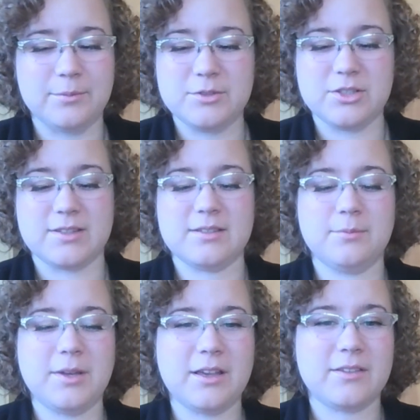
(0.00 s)
Just
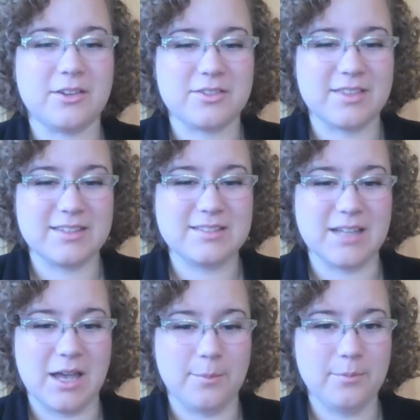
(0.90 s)
because there's the
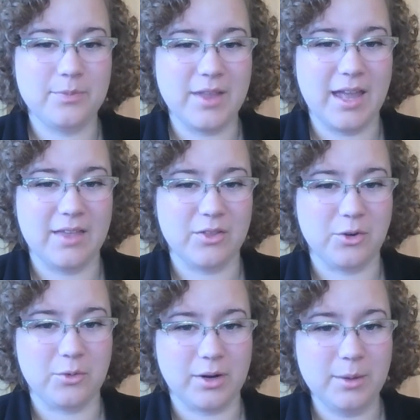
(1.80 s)
stem and the
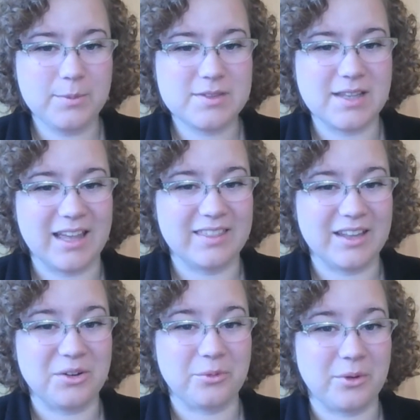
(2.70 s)
grips, and
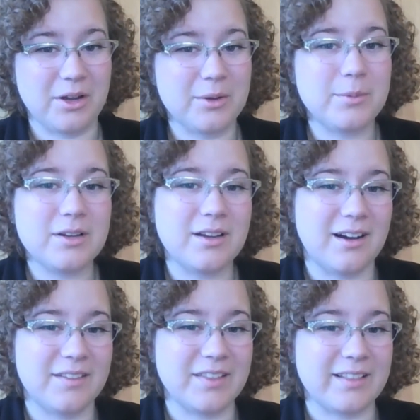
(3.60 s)
they rub
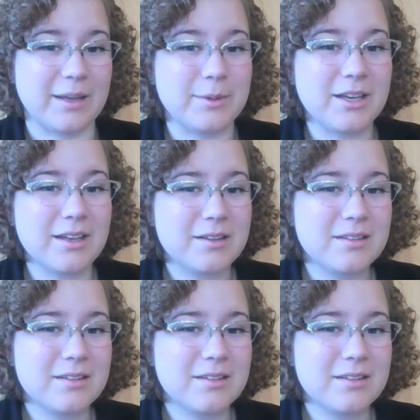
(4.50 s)
on the labia,